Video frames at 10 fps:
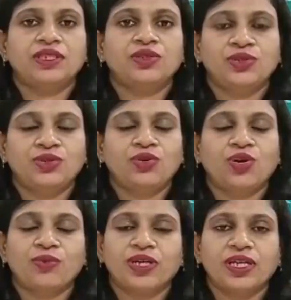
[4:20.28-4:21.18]
due to
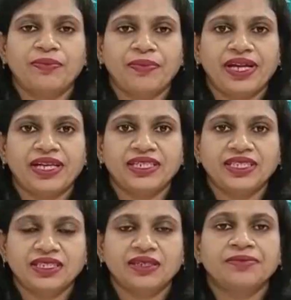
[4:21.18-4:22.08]
hormonal
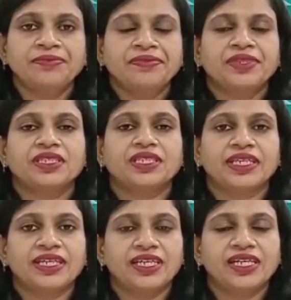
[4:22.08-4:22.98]
imbalance.
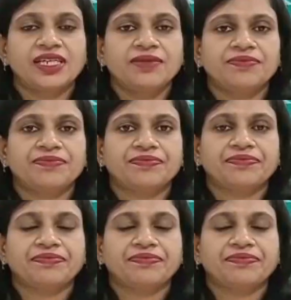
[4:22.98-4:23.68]
Secondly,